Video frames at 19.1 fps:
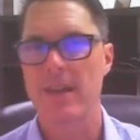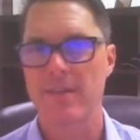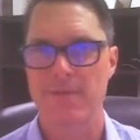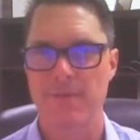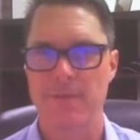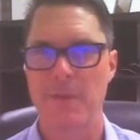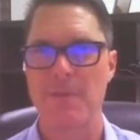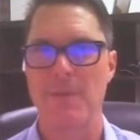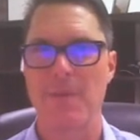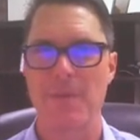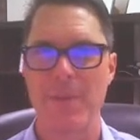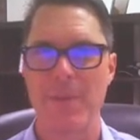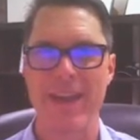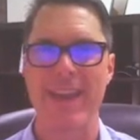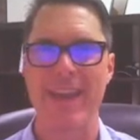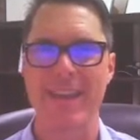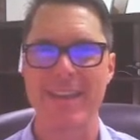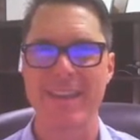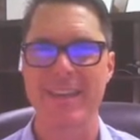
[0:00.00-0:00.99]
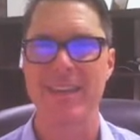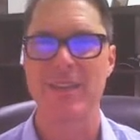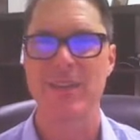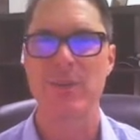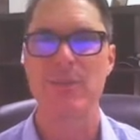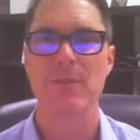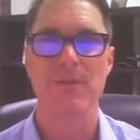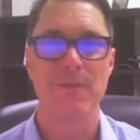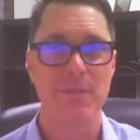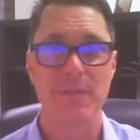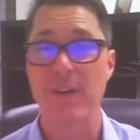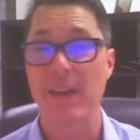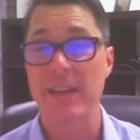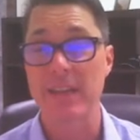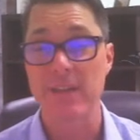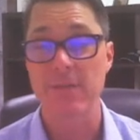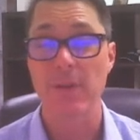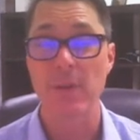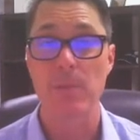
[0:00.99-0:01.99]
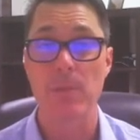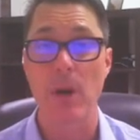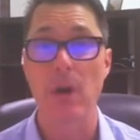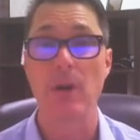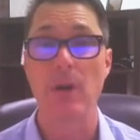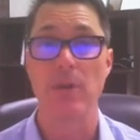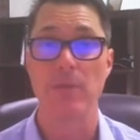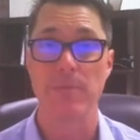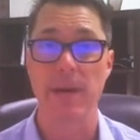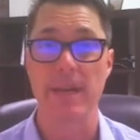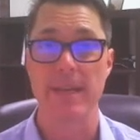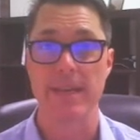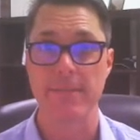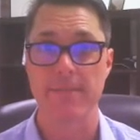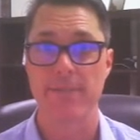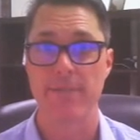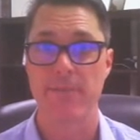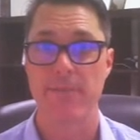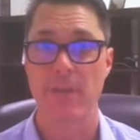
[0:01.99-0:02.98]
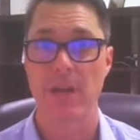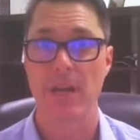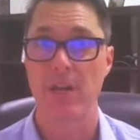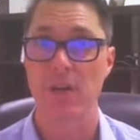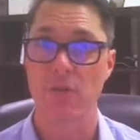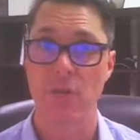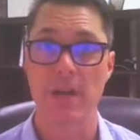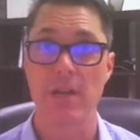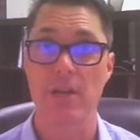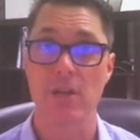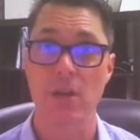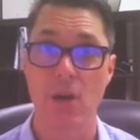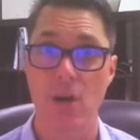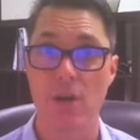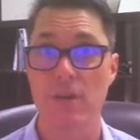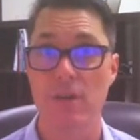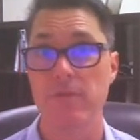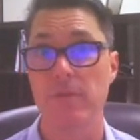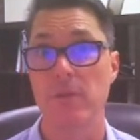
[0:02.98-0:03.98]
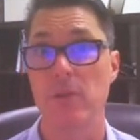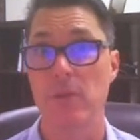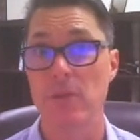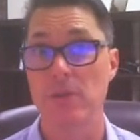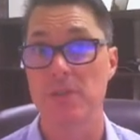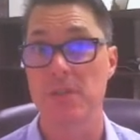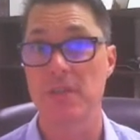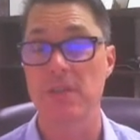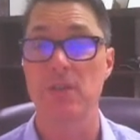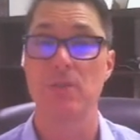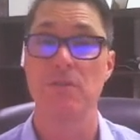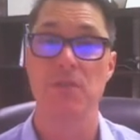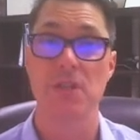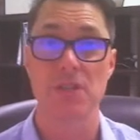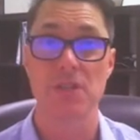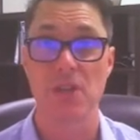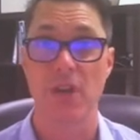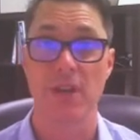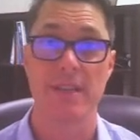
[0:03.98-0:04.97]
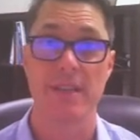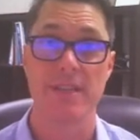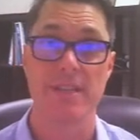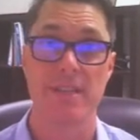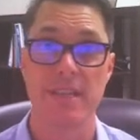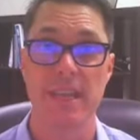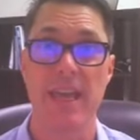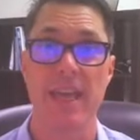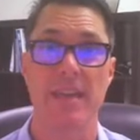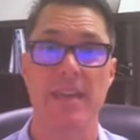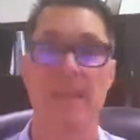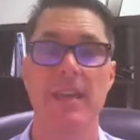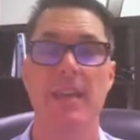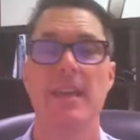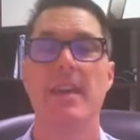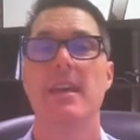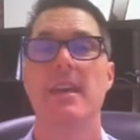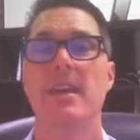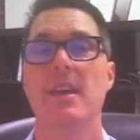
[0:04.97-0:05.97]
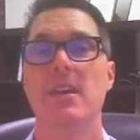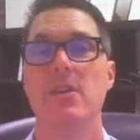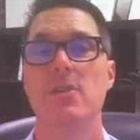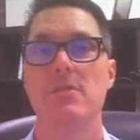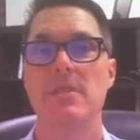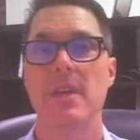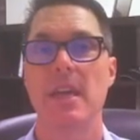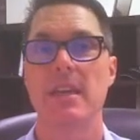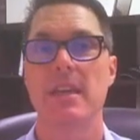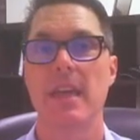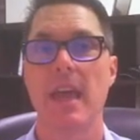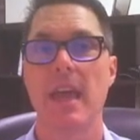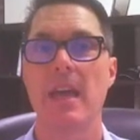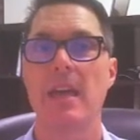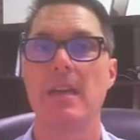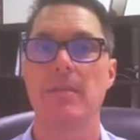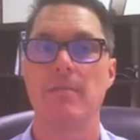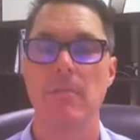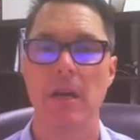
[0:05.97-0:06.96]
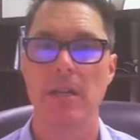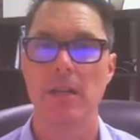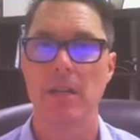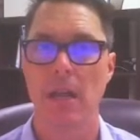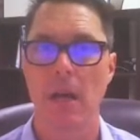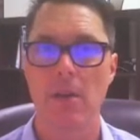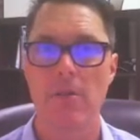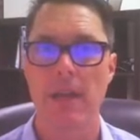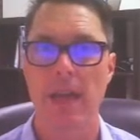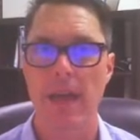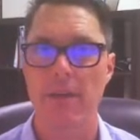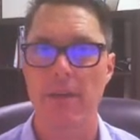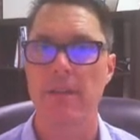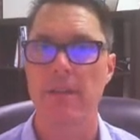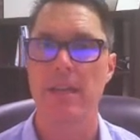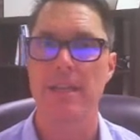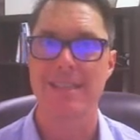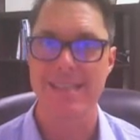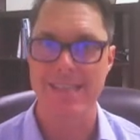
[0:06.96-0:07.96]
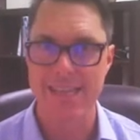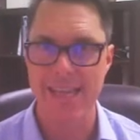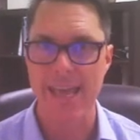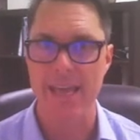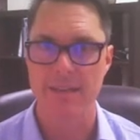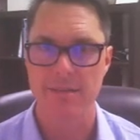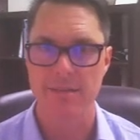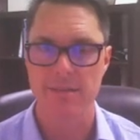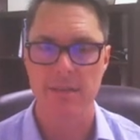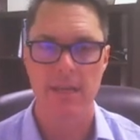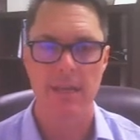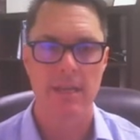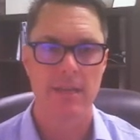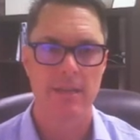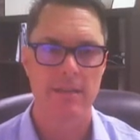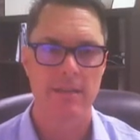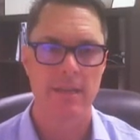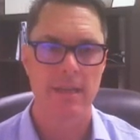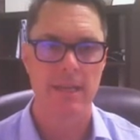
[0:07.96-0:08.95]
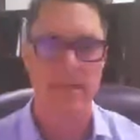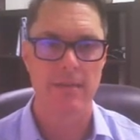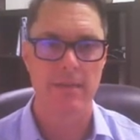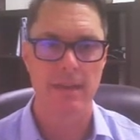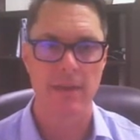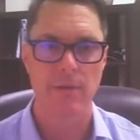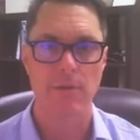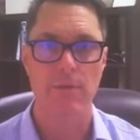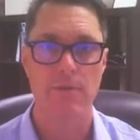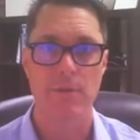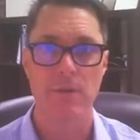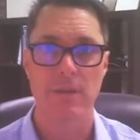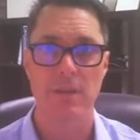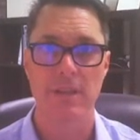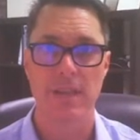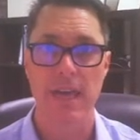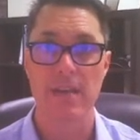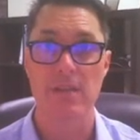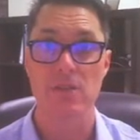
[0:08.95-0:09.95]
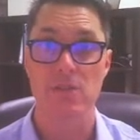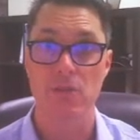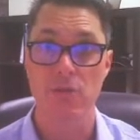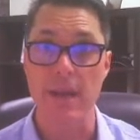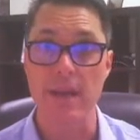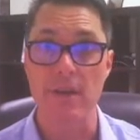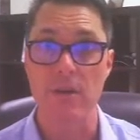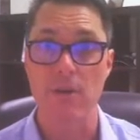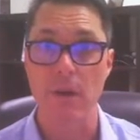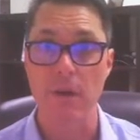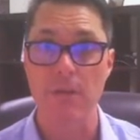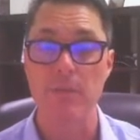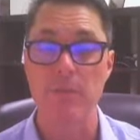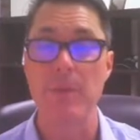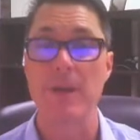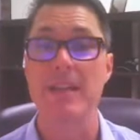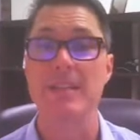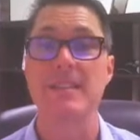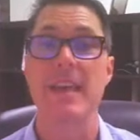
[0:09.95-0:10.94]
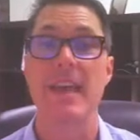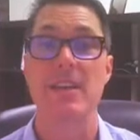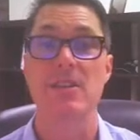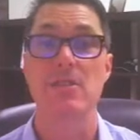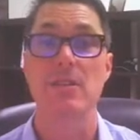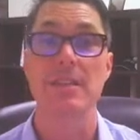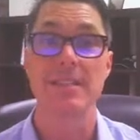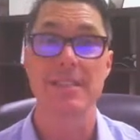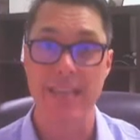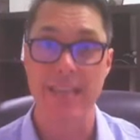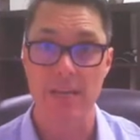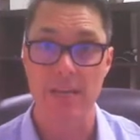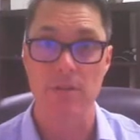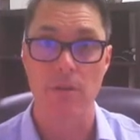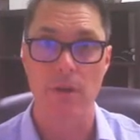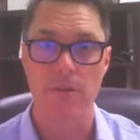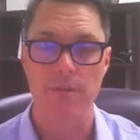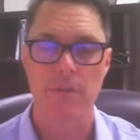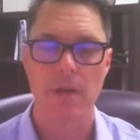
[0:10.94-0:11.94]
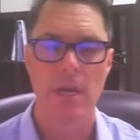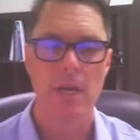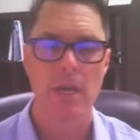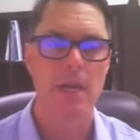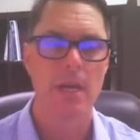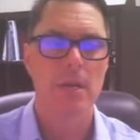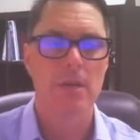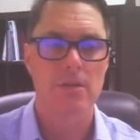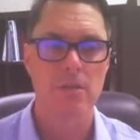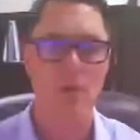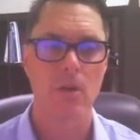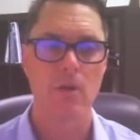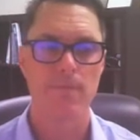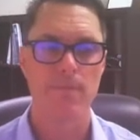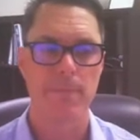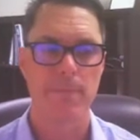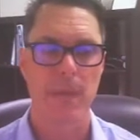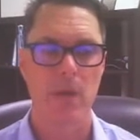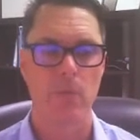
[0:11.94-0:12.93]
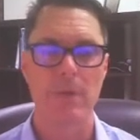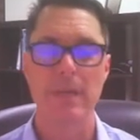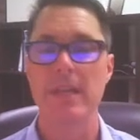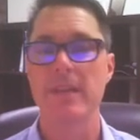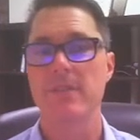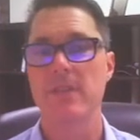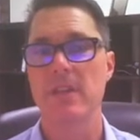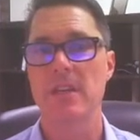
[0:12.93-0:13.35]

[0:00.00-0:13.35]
from the bank, you have effectively borrowed money, right? A credit card, if you use it, you've just gone into debt. You take a loan out, it's debt. They refer to that as credit growth, but it's actually debt growth. So we live in a